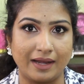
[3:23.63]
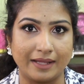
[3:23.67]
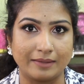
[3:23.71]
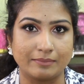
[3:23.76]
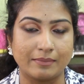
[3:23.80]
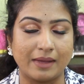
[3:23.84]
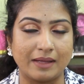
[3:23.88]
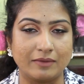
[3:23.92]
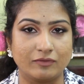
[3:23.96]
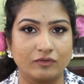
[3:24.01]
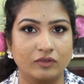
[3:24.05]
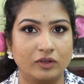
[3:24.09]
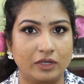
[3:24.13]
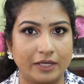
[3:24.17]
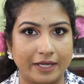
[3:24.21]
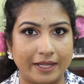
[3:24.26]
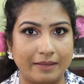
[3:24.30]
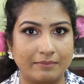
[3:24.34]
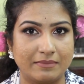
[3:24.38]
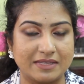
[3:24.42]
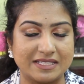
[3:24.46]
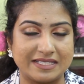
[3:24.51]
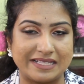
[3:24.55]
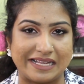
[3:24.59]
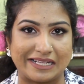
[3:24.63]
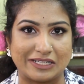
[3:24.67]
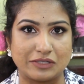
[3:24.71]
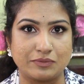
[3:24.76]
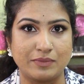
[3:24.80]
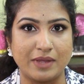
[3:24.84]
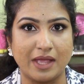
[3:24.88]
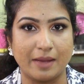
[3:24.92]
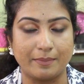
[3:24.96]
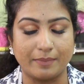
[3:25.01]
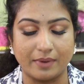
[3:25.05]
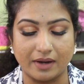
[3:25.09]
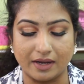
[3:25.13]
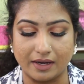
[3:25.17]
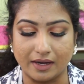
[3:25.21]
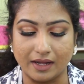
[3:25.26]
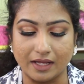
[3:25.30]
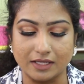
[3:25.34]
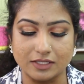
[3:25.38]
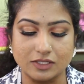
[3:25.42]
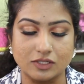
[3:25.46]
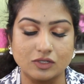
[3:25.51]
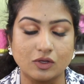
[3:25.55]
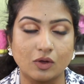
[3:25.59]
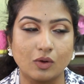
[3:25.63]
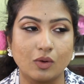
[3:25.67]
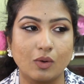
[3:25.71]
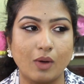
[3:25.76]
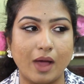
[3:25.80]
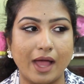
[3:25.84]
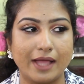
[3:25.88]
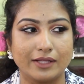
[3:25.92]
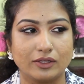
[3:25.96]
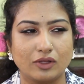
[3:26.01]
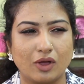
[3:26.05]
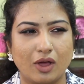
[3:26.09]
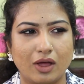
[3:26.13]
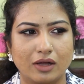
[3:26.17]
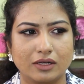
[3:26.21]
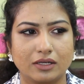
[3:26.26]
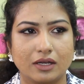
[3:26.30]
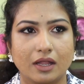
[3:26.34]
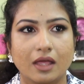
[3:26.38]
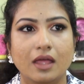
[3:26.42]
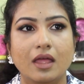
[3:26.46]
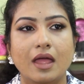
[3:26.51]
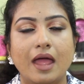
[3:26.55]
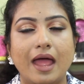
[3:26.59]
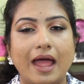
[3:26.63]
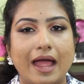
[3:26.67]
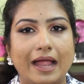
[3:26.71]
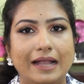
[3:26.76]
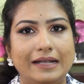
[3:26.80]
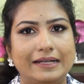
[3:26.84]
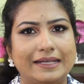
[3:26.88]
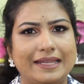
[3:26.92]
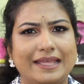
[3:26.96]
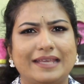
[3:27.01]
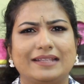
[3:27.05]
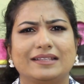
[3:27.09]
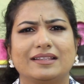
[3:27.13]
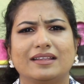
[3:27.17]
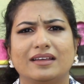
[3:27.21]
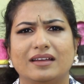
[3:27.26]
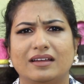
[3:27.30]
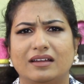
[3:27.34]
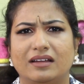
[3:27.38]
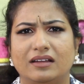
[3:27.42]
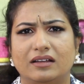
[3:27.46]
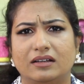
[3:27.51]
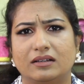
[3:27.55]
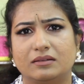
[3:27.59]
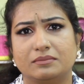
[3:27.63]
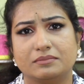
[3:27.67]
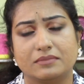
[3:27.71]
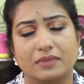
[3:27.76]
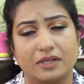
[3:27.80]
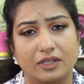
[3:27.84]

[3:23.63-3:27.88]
like my full name is Lakshmi Aparna, so I thought I'll take the,